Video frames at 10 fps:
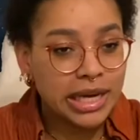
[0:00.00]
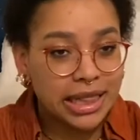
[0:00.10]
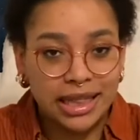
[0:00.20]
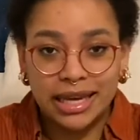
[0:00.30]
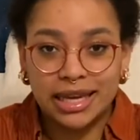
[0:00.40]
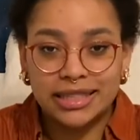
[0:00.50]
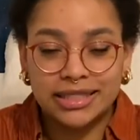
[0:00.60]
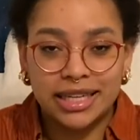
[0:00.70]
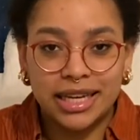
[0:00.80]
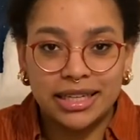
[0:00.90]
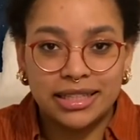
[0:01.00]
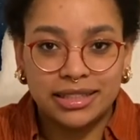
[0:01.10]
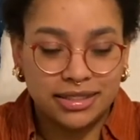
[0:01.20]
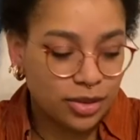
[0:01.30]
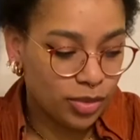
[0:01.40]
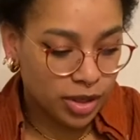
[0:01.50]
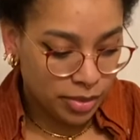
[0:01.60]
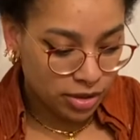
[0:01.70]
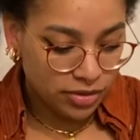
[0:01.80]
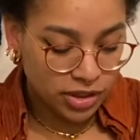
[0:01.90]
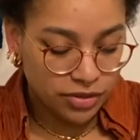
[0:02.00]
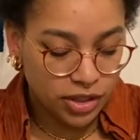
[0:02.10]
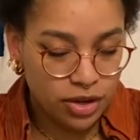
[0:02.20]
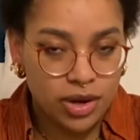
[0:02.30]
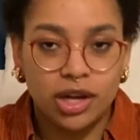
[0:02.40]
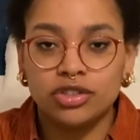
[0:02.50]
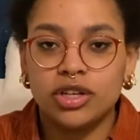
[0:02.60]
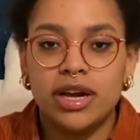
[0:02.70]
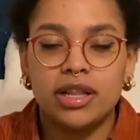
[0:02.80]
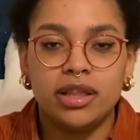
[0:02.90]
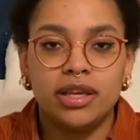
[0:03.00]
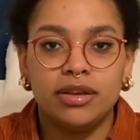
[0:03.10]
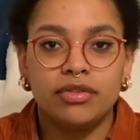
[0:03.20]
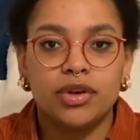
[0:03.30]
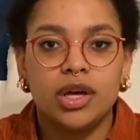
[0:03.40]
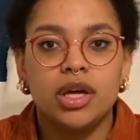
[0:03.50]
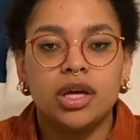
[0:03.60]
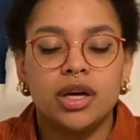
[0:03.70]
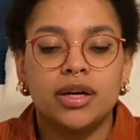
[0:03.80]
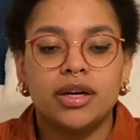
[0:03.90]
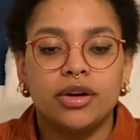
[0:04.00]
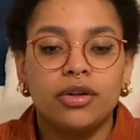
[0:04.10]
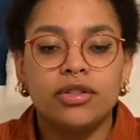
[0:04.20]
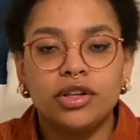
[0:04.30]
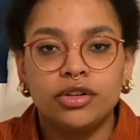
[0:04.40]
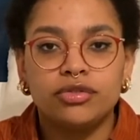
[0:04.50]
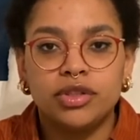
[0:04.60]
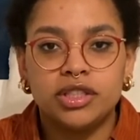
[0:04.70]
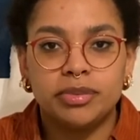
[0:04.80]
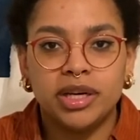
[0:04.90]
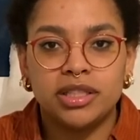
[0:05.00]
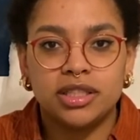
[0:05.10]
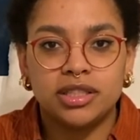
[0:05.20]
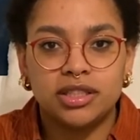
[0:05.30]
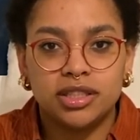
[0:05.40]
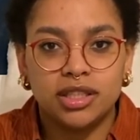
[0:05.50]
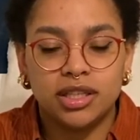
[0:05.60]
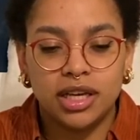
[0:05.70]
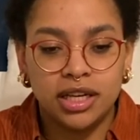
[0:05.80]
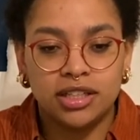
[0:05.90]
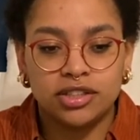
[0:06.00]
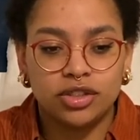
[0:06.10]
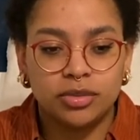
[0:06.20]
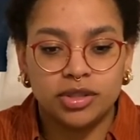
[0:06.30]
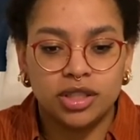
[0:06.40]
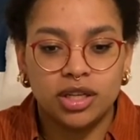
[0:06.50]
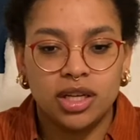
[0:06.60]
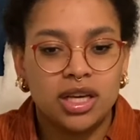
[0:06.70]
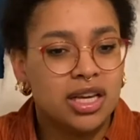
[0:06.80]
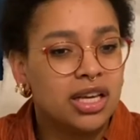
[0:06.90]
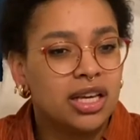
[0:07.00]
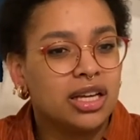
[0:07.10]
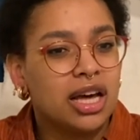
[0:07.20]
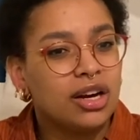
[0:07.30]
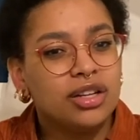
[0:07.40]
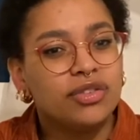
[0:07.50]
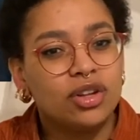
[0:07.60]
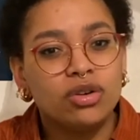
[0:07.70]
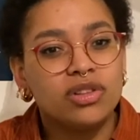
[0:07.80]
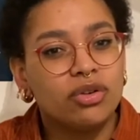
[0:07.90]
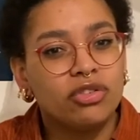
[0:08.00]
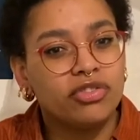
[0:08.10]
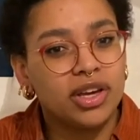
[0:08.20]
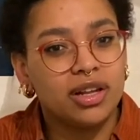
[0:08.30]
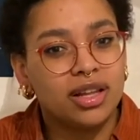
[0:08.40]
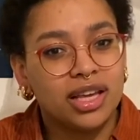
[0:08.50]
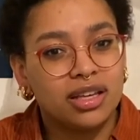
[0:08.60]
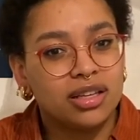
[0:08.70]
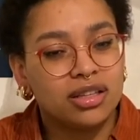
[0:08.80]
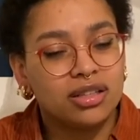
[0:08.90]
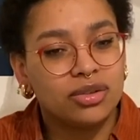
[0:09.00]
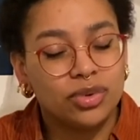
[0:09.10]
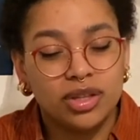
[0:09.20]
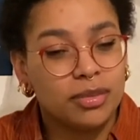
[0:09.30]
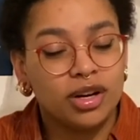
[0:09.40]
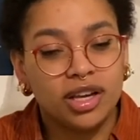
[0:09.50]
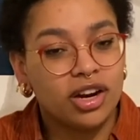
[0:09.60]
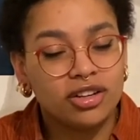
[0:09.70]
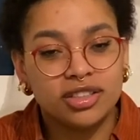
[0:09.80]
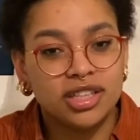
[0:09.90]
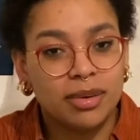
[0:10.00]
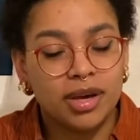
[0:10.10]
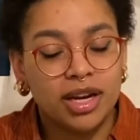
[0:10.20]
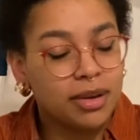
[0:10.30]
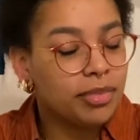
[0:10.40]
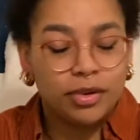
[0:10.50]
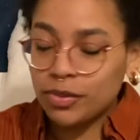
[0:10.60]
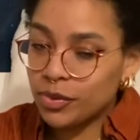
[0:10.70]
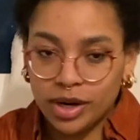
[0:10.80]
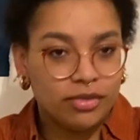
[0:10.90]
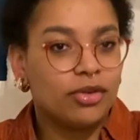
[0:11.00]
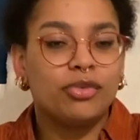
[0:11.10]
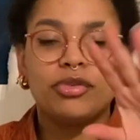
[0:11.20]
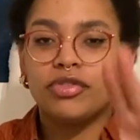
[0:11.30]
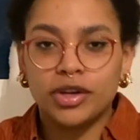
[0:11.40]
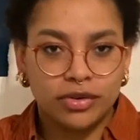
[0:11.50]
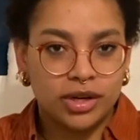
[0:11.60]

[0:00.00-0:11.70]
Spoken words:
like I said somewhere in the middle of this video, I'll try to leave all the Goodreads pages in the description. I don't even know if that will fit, like, with the amount of characters I'm getting, but whatever. We'll figure